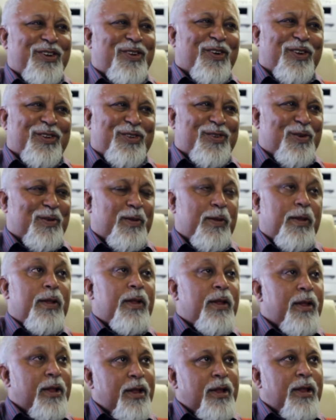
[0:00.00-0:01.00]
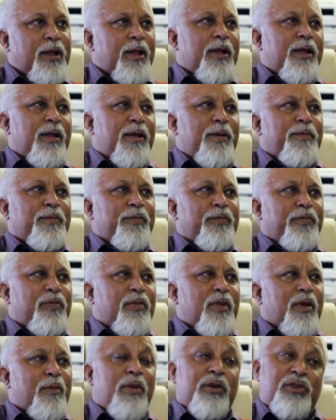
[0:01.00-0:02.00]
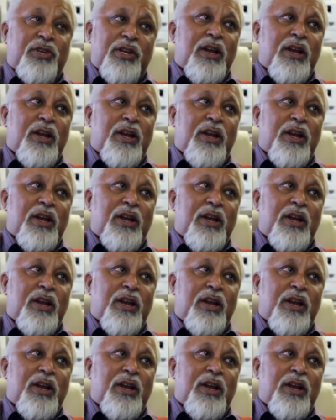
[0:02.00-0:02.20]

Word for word: Not at all. But she